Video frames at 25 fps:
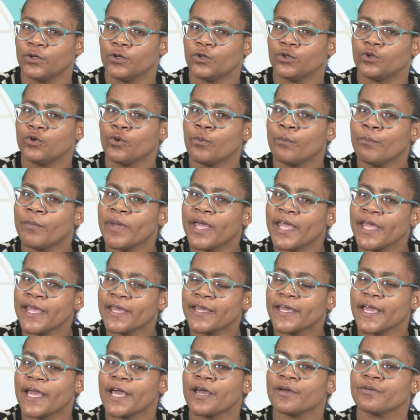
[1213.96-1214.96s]
To
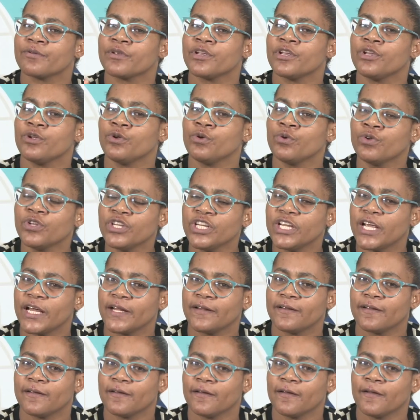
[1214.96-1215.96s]
make a
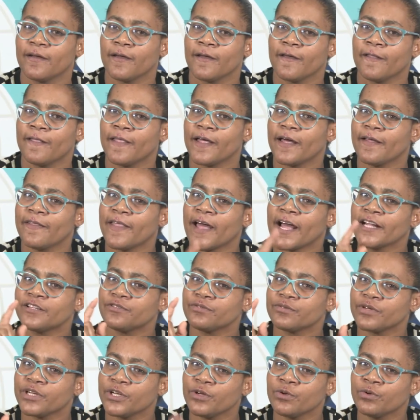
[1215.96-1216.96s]
reunion. That
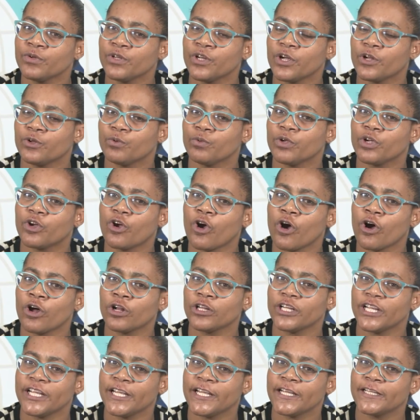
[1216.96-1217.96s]
reunion, we call
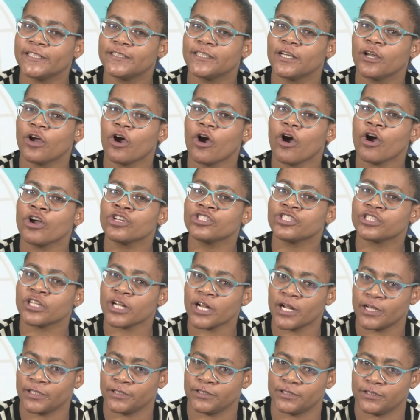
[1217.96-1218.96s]
it
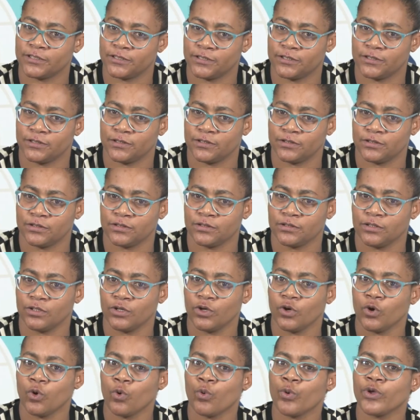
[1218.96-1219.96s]
Anschluss
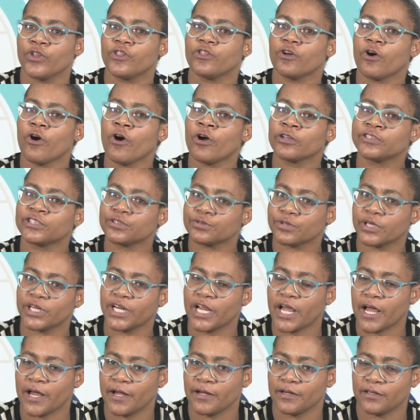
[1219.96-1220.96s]
with
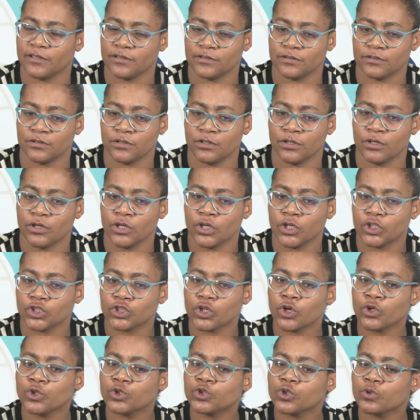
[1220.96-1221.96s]
Austria.
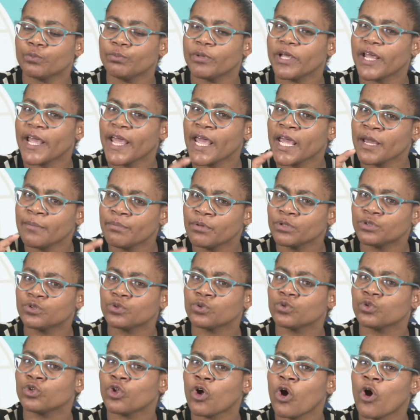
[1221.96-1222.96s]
So you should be able
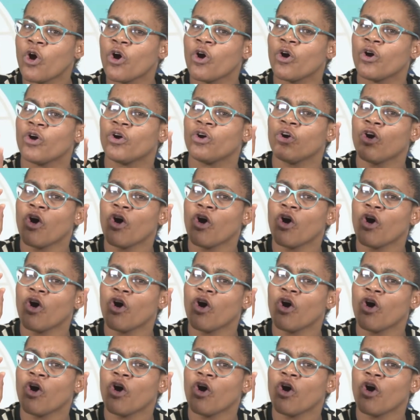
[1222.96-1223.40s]
to know